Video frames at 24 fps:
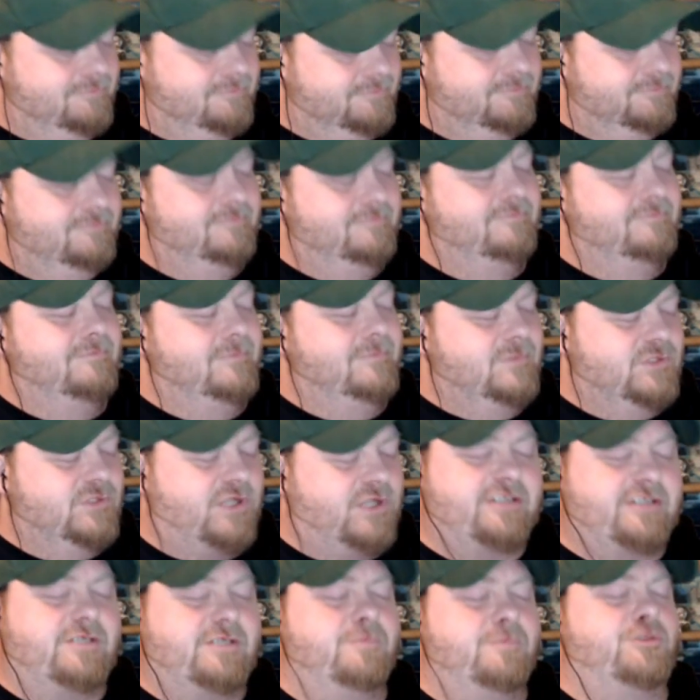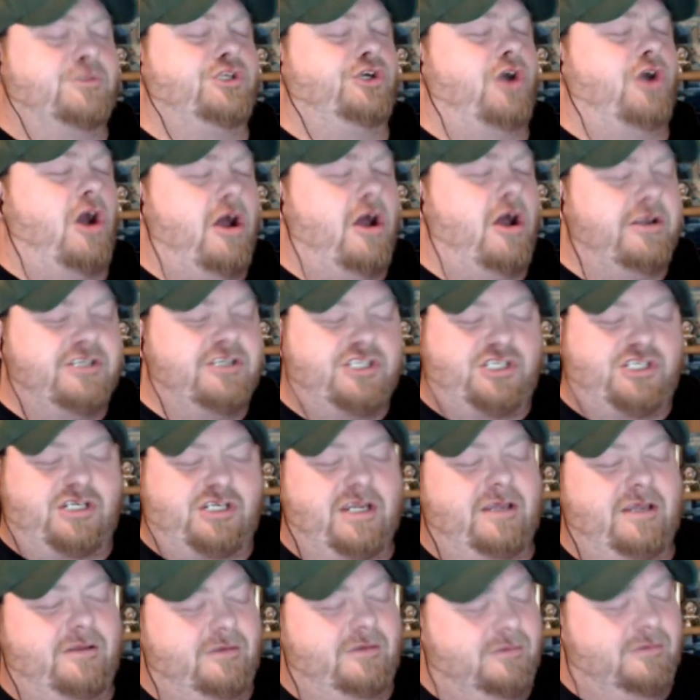life Like some Tron
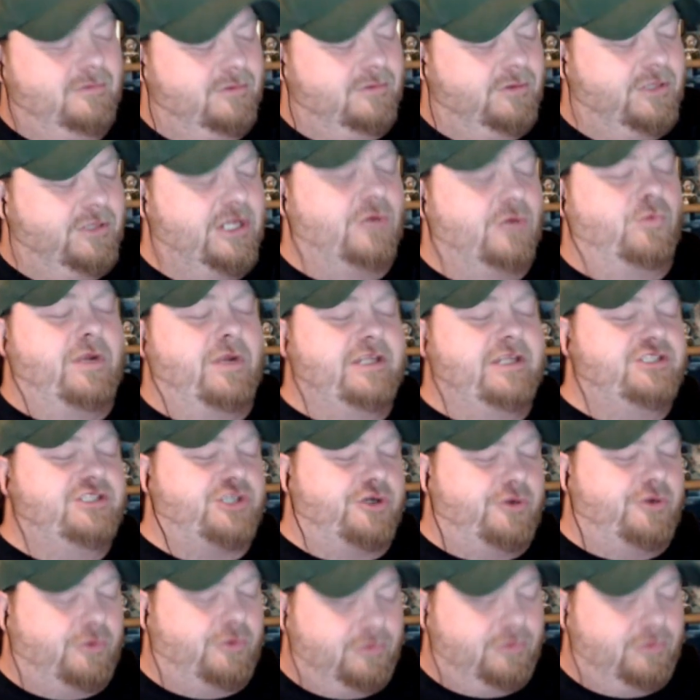shit, the original